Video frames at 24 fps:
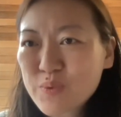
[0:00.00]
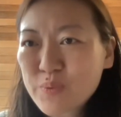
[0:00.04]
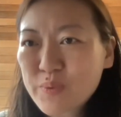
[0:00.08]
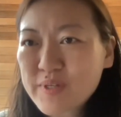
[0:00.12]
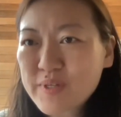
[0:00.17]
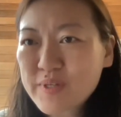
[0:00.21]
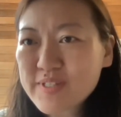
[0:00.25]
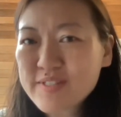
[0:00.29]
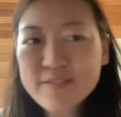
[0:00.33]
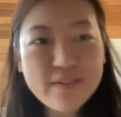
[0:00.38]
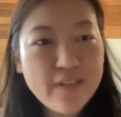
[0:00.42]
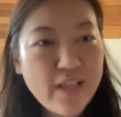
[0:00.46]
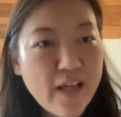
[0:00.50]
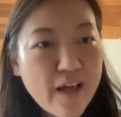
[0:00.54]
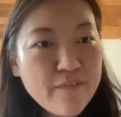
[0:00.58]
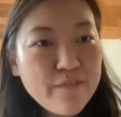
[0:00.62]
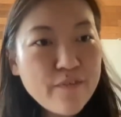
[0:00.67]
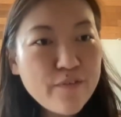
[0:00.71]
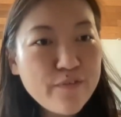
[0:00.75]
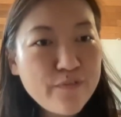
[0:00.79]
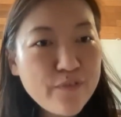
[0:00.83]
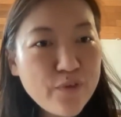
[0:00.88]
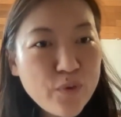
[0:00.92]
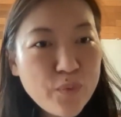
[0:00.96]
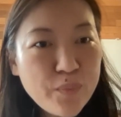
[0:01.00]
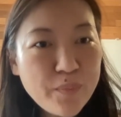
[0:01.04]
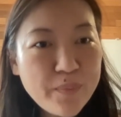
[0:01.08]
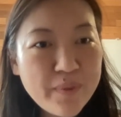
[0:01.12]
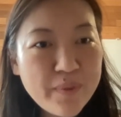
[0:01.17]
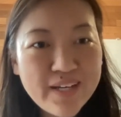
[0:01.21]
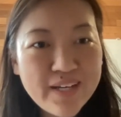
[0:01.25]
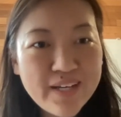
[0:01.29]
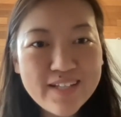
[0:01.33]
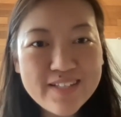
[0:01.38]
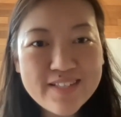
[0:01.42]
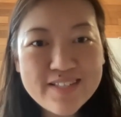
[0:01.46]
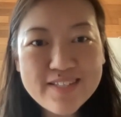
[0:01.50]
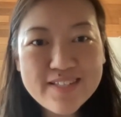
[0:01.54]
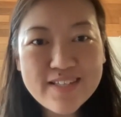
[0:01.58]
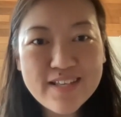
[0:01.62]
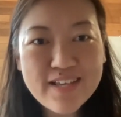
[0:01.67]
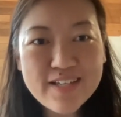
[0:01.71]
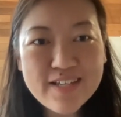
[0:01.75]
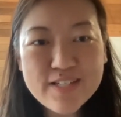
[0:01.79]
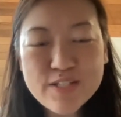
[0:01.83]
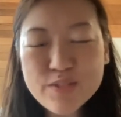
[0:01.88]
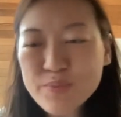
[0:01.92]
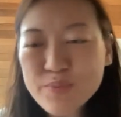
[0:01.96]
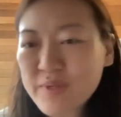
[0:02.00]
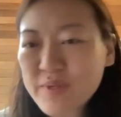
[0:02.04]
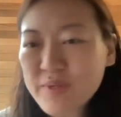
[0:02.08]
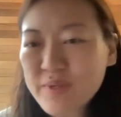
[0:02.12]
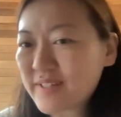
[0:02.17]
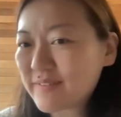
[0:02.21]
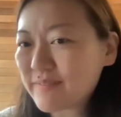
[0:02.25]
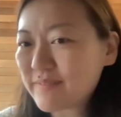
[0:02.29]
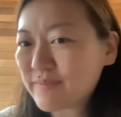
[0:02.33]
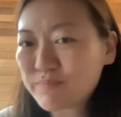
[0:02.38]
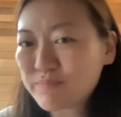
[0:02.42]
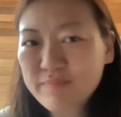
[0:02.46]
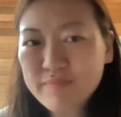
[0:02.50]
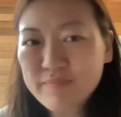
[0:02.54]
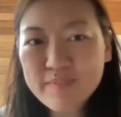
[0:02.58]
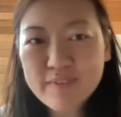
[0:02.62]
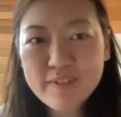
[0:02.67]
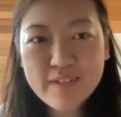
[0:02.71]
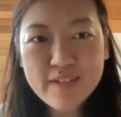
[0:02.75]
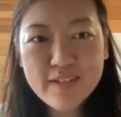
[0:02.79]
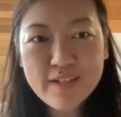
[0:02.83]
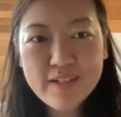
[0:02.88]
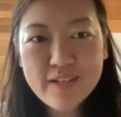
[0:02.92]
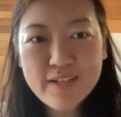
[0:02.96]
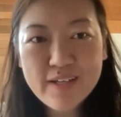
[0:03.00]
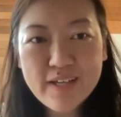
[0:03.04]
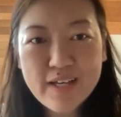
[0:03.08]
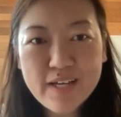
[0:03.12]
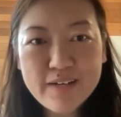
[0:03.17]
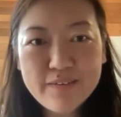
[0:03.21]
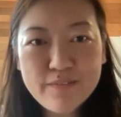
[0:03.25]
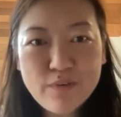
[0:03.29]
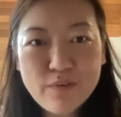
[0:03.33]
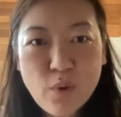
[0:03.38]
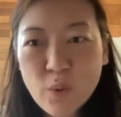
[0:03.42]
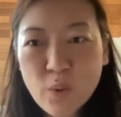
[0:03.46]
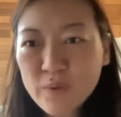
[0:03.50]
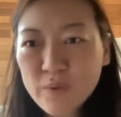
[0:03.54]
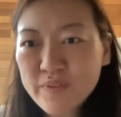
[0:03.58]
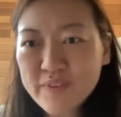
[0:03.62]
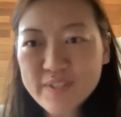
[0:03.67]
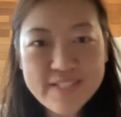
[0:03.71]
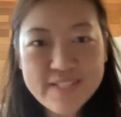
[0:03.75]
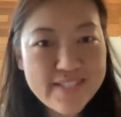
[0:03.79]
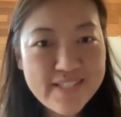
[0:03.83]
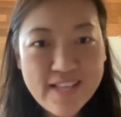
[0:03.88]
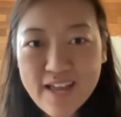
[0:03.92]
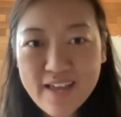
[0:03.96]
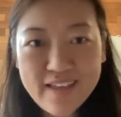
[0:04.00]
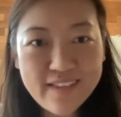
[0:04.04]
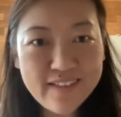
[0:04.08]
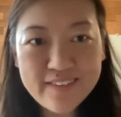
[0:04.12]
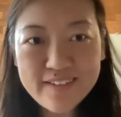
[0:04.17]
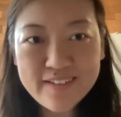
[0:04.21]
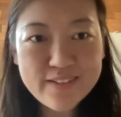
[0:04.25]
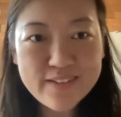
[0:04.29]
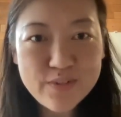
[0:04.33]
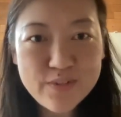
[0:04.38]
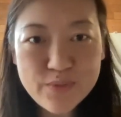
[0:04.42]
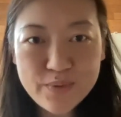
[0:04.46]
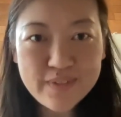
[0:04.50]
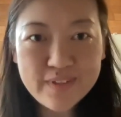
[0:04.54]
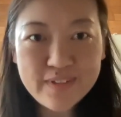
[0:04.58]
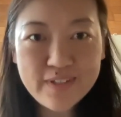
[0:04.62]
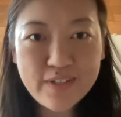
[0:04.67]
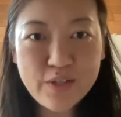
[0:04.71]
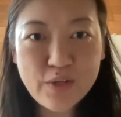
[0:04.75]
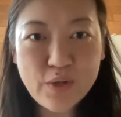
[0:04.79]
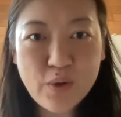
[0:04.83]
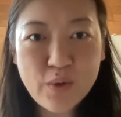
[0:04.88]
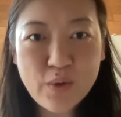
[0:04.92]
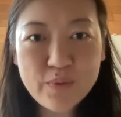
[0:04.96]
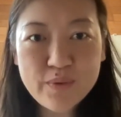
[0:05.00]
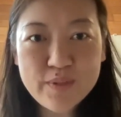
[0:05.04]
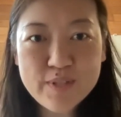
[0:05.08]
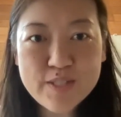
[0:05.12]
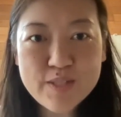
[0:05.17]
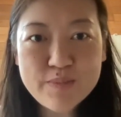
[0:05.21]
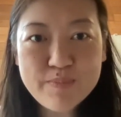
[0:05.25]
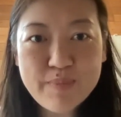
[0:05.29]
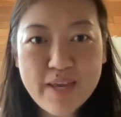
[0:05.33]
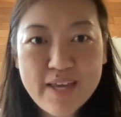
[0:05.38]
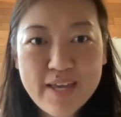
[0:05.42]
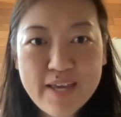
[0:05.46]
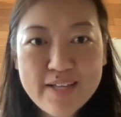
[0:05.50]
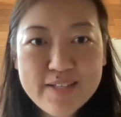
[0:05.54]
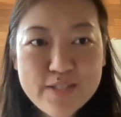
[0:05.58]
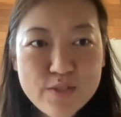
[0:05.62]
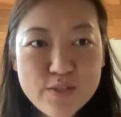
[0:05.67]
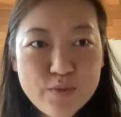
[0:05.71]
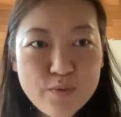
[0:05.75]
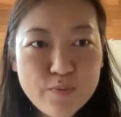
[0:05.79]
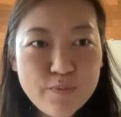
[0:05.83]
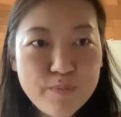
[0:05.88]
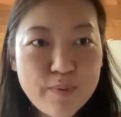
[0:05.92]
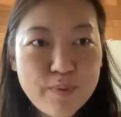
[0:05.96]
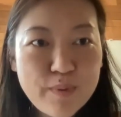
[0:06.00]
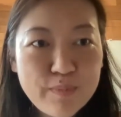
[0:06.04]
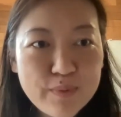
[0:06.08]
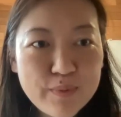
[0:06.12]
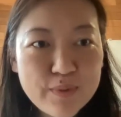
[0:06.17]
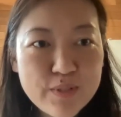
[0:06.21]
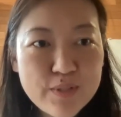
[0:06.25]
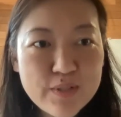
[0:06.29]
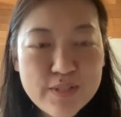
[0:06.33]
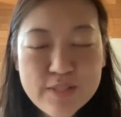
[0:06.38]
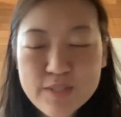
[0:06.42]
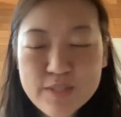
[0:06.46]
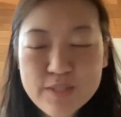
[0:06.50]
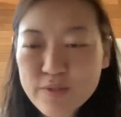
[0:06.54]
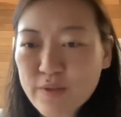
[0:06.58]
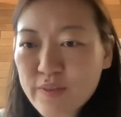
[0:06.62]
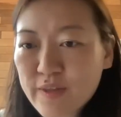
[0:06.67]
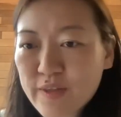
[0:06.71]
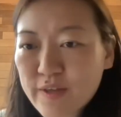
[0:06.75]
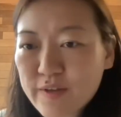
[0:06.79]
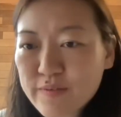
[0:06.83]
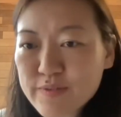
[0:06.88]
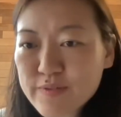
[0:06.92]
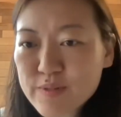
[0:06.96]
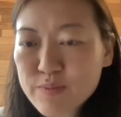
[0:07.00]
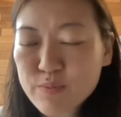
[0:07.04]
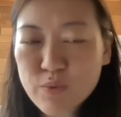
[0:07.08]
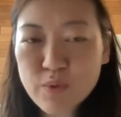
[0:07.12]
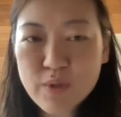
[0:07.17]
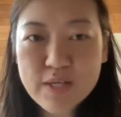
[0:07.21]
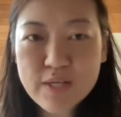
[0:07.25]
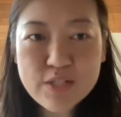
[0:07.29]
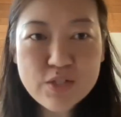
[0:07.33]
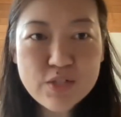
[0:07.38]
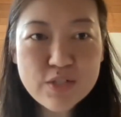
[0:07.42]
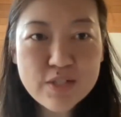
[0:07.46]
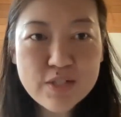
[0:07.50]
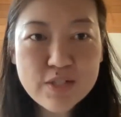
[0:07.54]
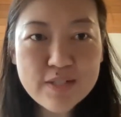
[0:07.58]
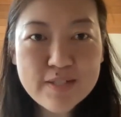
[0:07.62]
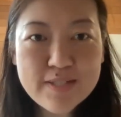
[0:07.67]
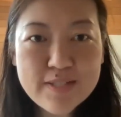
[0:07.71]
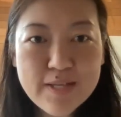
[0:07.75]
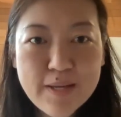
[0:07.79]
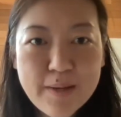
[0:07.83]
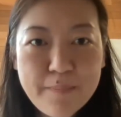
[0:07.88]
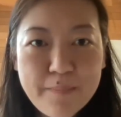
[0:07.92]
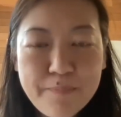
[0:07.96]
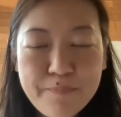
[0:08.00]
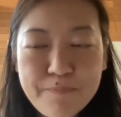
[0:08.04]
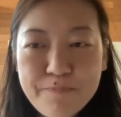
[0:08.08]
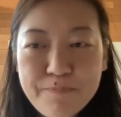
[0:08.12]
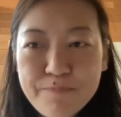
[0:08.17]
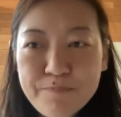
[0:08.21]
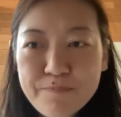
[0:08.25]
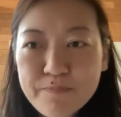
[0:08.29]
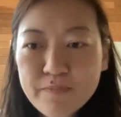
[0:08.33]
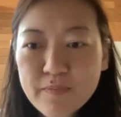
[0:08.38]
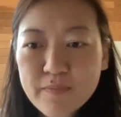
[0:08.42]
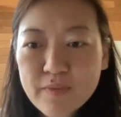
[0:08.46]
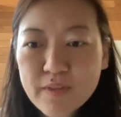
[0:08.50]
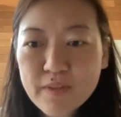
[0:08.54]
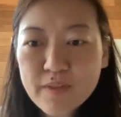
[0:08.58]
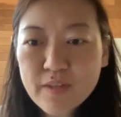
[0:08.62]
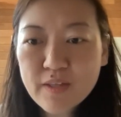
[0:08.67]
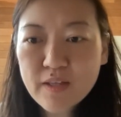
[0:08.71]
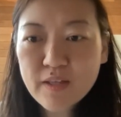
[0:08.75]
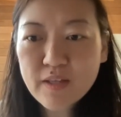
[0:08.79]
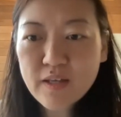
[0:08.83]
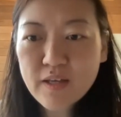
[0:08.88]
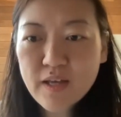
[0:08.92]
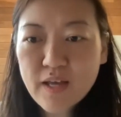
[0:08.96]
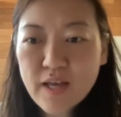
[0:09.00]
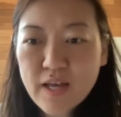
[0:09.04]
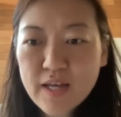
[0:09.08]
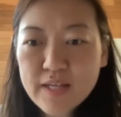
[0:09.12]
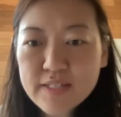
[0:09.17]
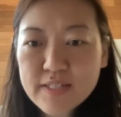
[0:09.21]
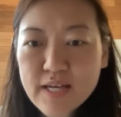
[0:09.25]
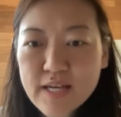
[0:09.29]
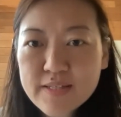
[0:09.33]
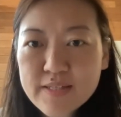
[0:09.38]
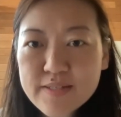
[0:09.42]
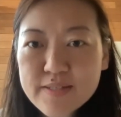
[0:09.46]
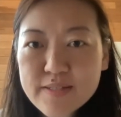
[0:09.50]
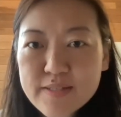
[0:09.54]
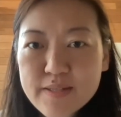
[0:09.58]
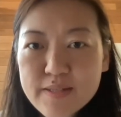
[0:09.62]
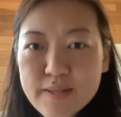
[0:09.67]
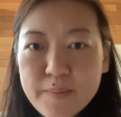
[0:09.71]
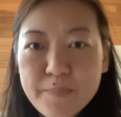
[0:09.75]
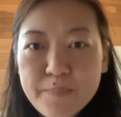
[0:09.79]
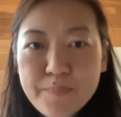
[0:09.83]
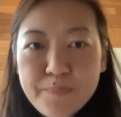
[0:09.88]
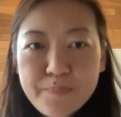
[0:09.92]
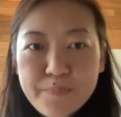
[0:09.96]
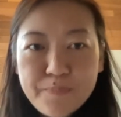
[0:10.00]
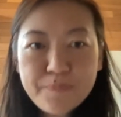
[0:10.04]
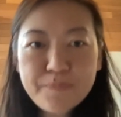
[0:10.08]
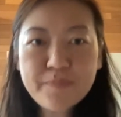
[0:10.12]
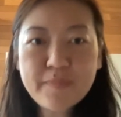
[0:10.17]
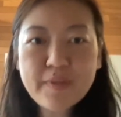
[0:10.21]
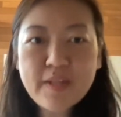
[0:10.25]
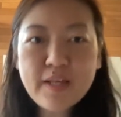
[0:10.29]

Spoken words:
we still have a few minutes. I just want to kind of hold the silence or, the space for people to still think of some questions and ask them.